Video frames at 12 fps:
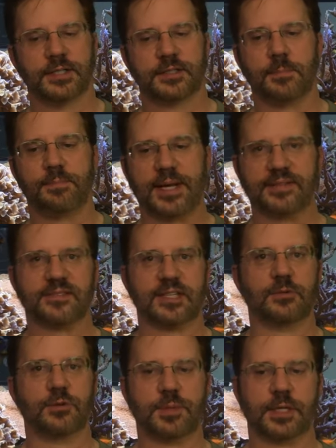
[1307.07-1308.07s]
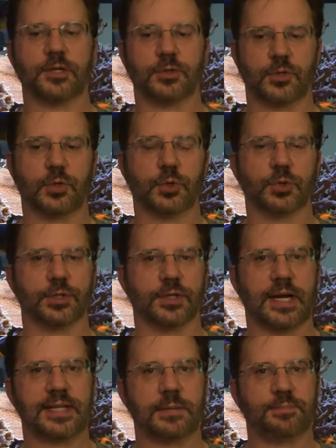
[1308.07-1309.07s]
The best thing would be a little cooler,
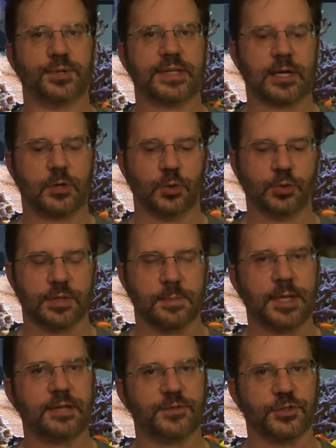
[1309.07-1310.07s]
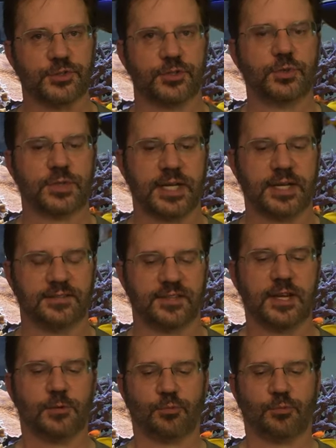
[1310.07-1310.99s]
and then put that cooler in the middle of your suitcase,